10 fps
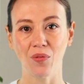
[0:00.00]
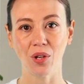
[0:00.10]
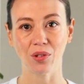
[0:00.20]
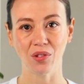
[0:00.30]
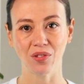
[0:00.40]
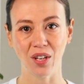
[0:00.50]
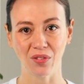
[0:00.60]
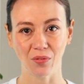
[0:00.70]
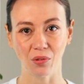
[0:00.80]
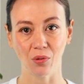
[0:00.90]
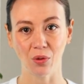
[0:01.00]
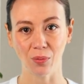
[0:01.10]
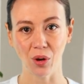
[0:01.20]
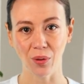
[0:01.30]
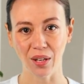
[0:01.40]
few successful
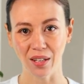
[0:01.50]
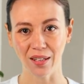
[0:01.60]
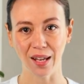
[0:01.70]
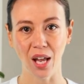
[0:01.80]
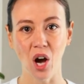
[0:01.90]
deployments,